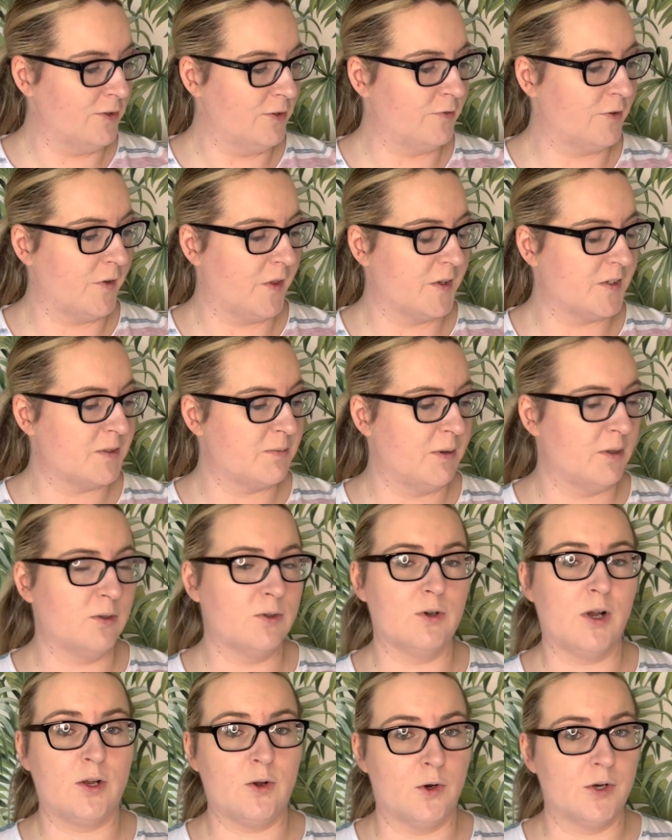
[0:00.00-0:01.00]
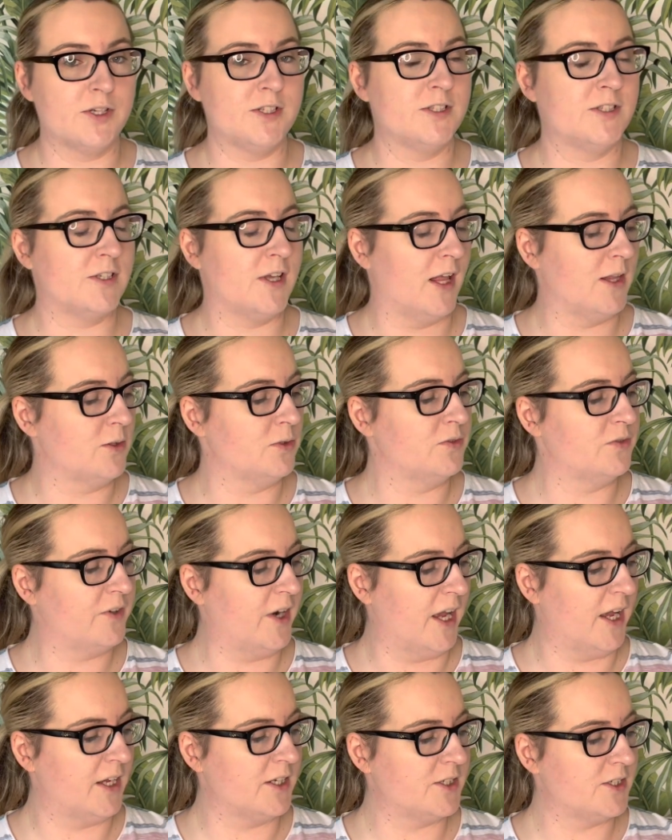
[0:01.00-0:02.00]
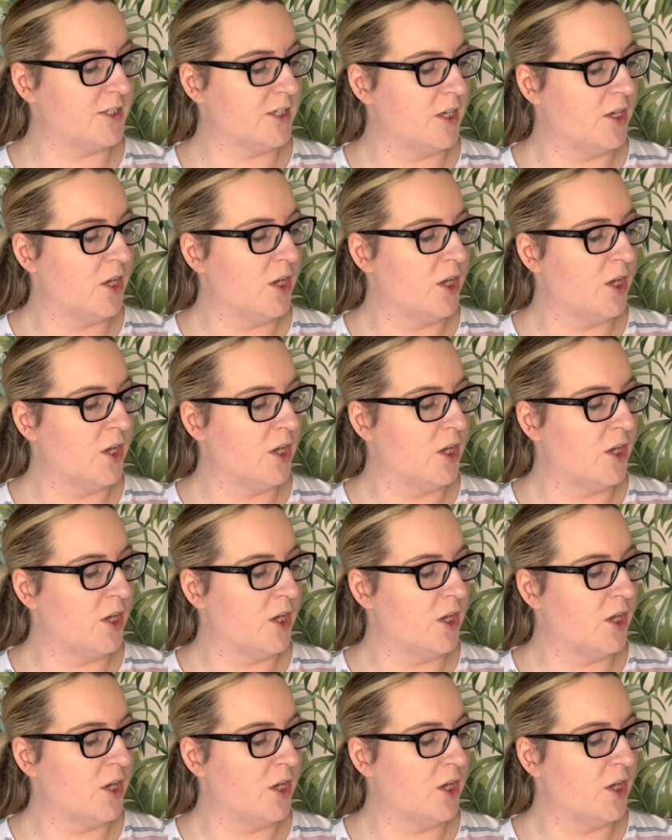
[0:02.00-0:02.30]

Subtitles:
for this meal according to HelloFresh